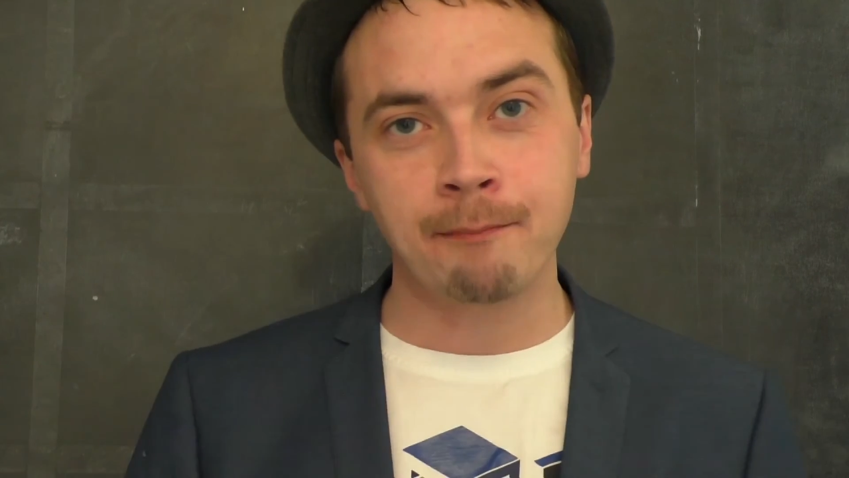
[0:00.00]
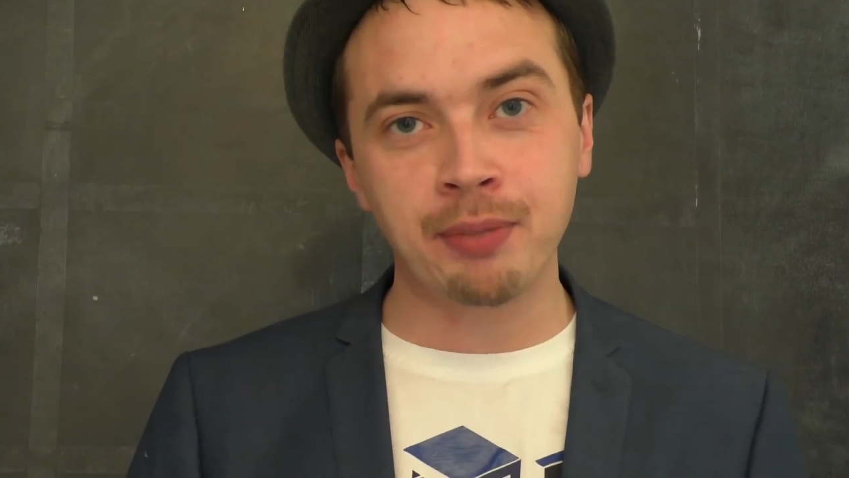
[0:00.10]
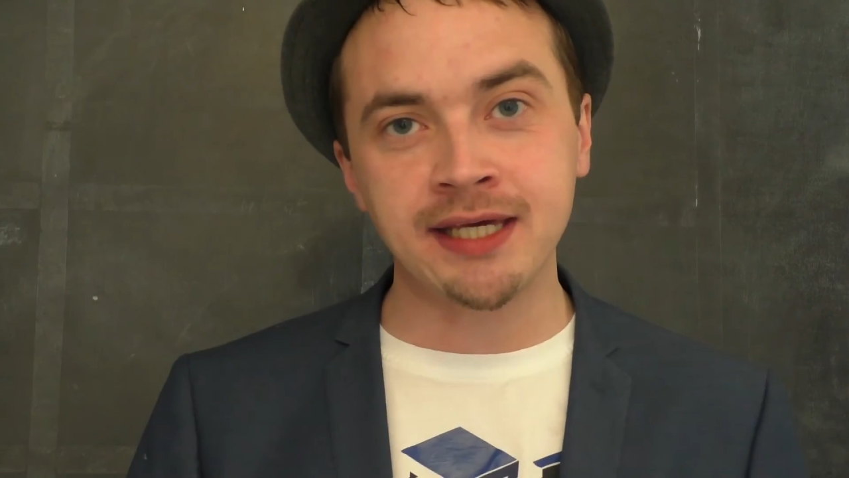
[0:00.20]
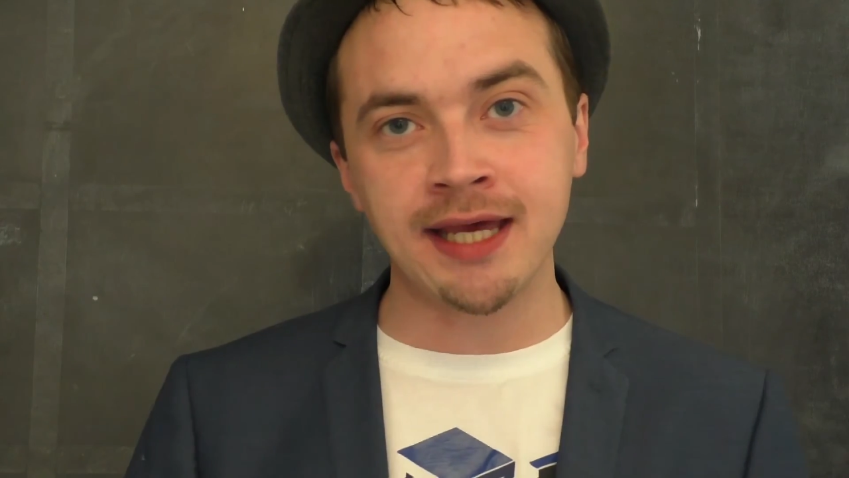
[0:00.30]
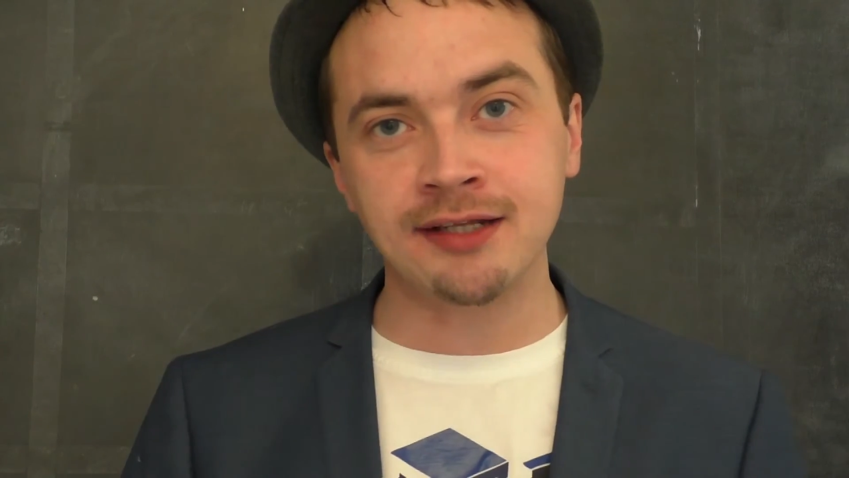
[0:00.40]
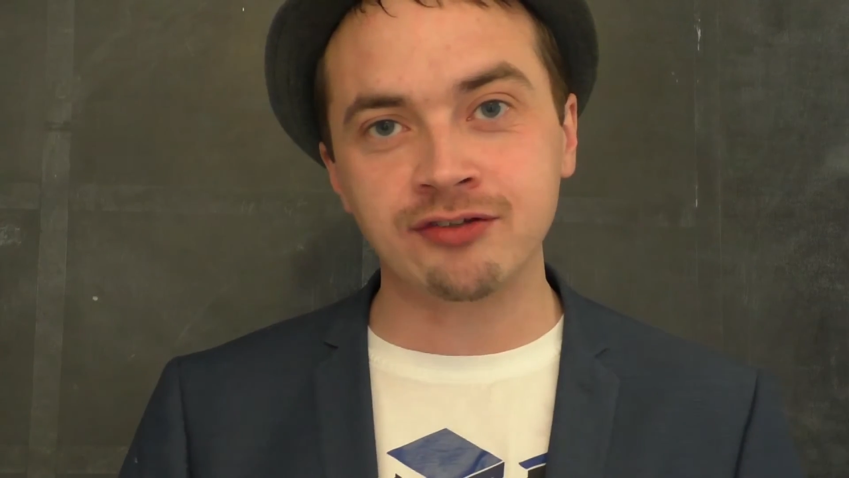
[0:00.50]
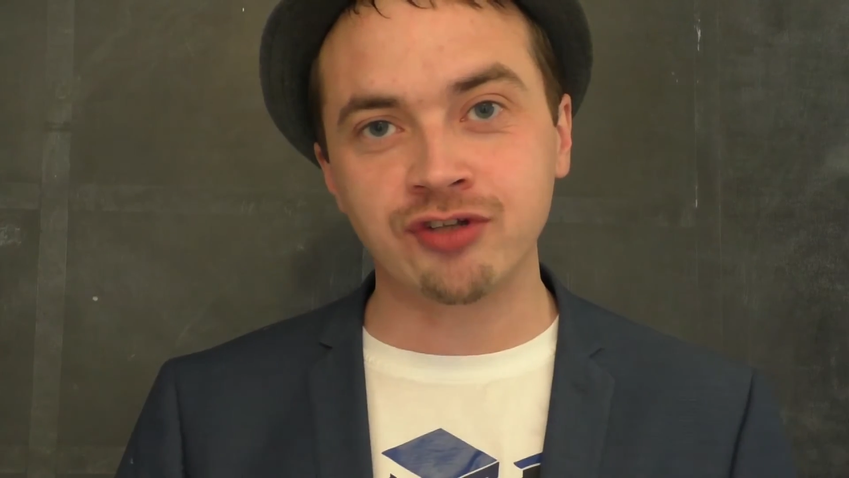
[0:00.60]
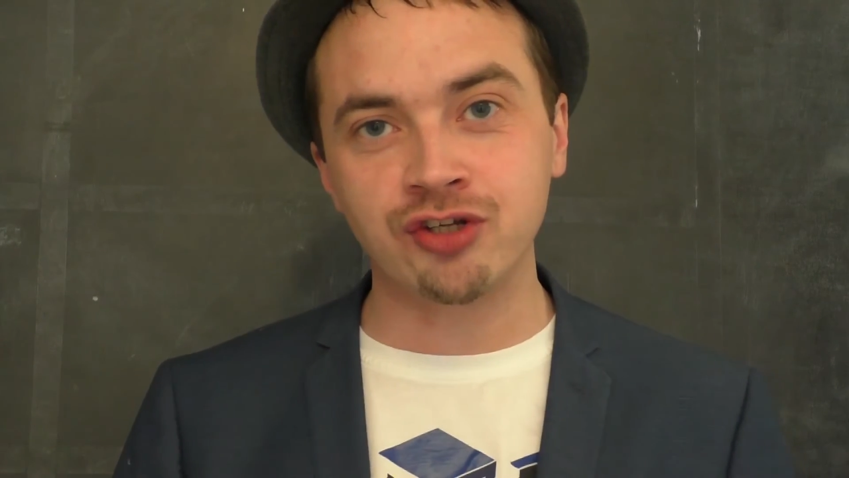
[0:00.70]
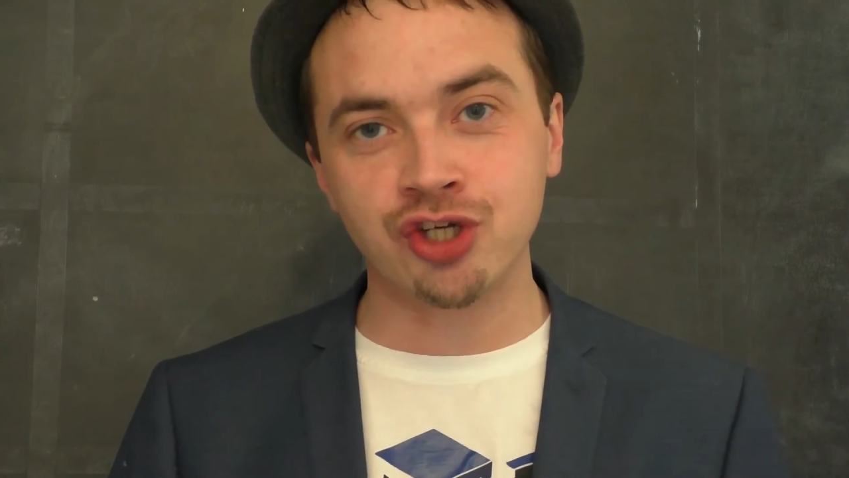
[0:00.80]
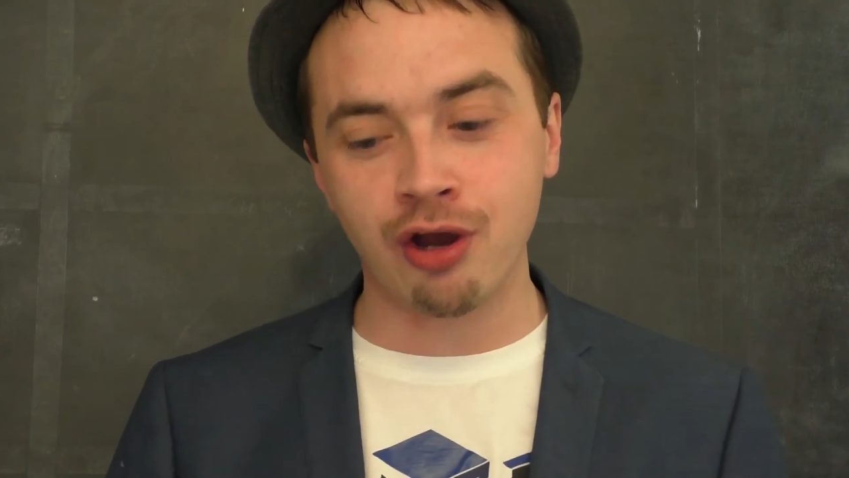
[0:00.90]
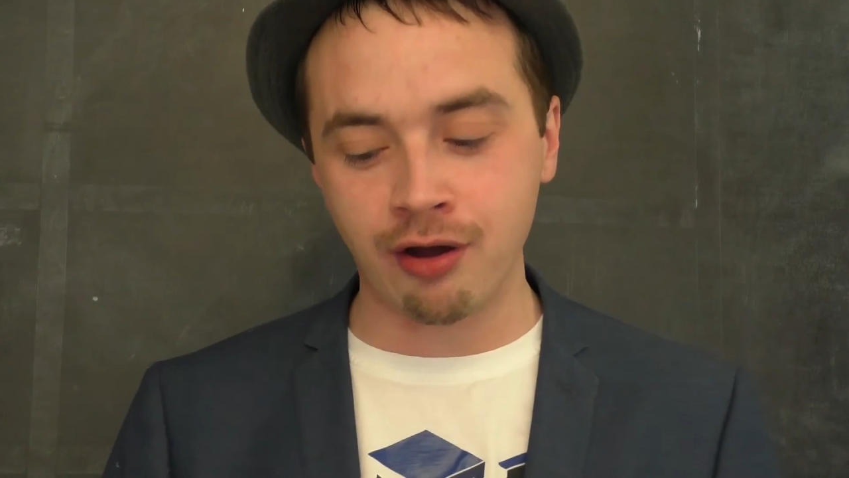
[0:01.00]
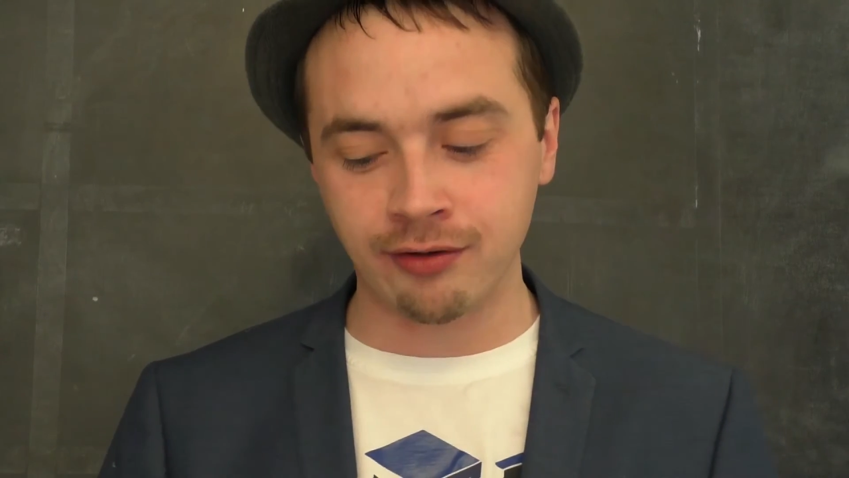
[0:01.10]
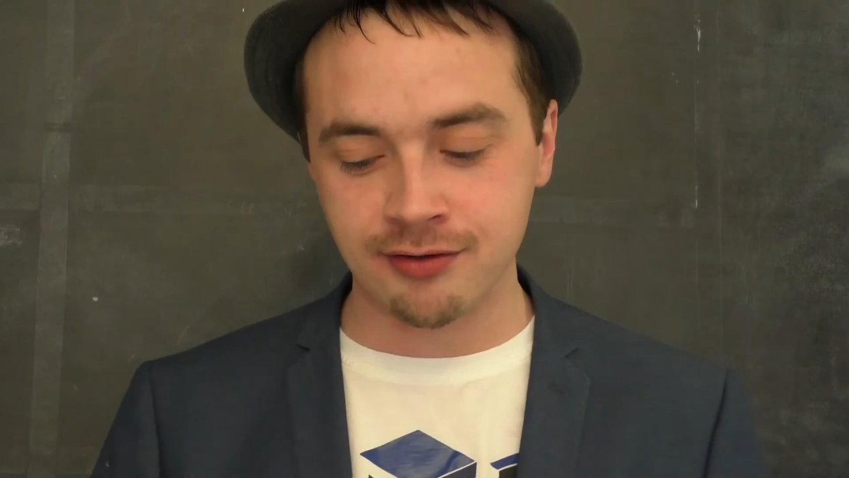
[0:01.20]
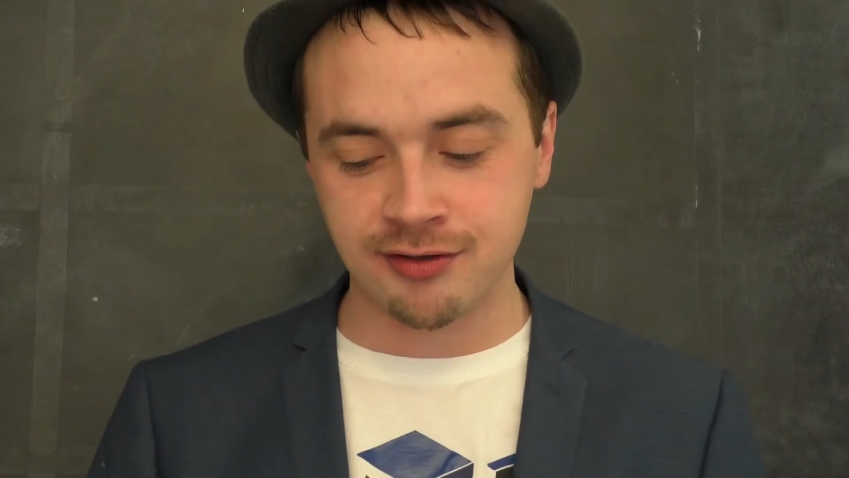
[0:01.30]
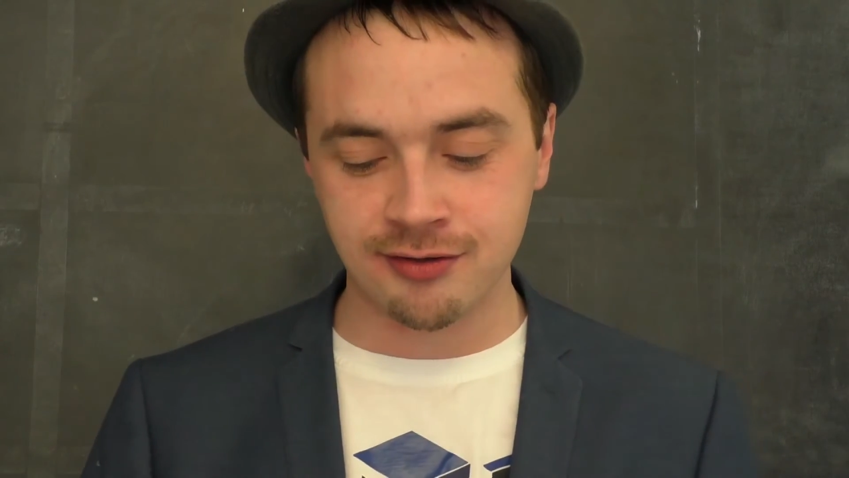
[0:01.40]
begins to
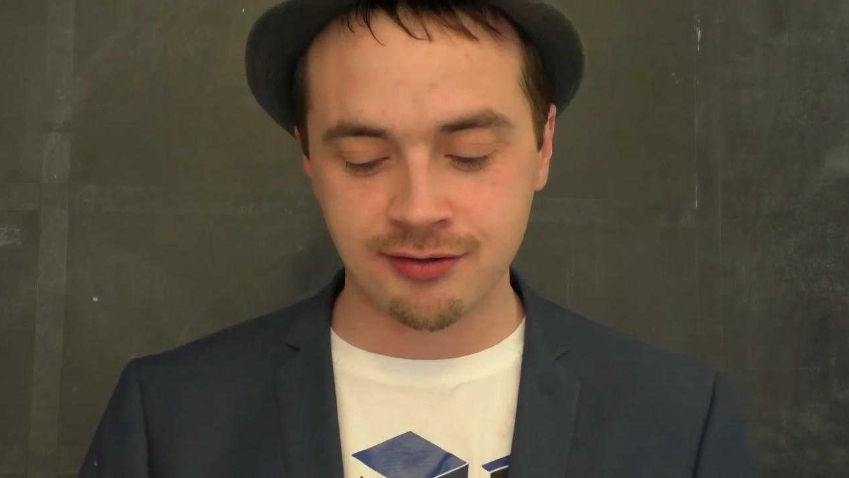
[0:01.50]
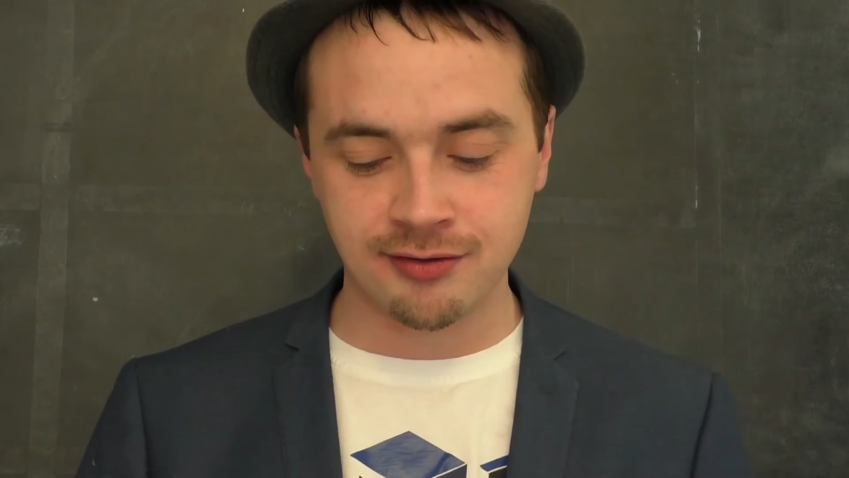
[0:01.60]
chant.